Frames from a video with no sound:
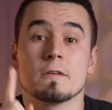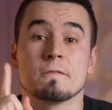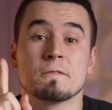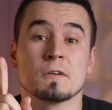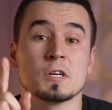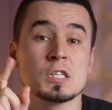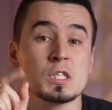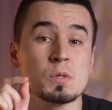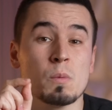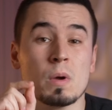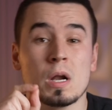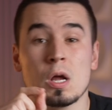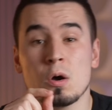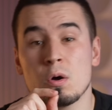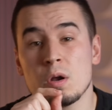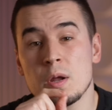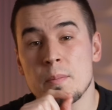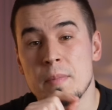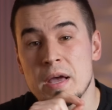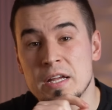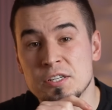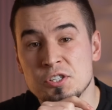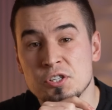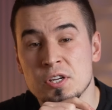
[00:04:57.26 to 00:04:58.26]
The first one I want to
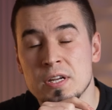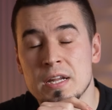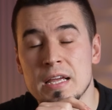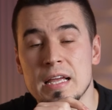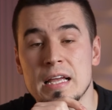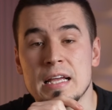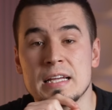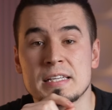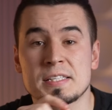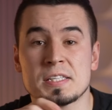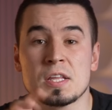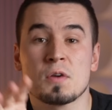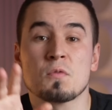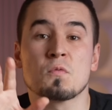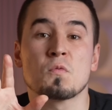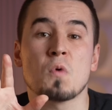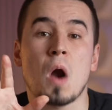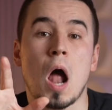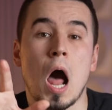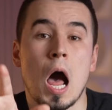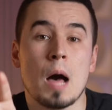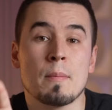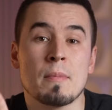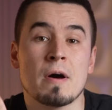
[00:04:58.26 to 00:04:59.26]
mention is the
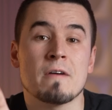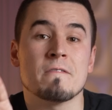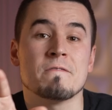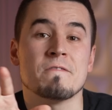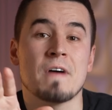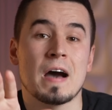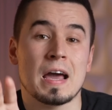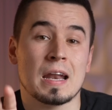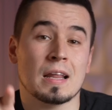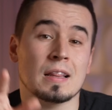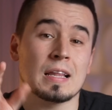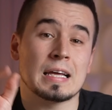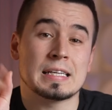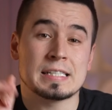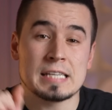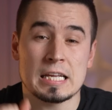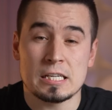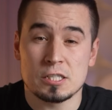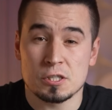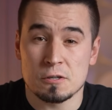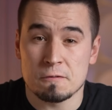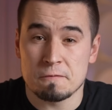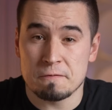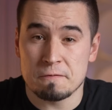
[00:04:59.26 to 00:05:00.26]
ROM vitalization